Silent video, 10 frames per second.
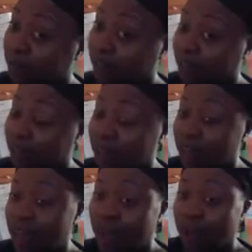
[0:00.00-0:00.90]
Okay?
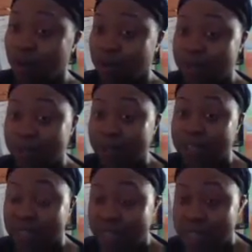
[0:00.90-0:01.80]
I hope this makes
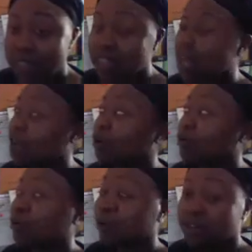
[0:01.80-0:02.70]
sense. I
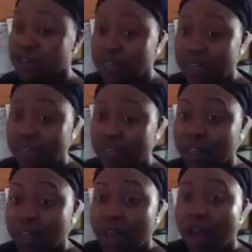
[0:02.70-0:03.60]
hope you understood it.
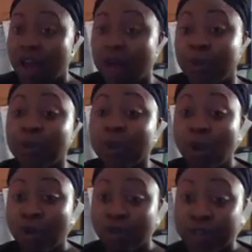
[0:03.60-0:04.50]
We will
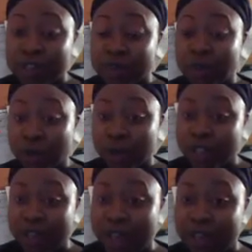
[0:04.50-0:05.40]
go over it some more in
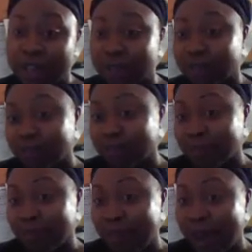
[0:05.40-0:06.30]
class.
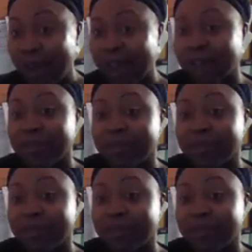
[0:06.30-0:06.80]
Bye.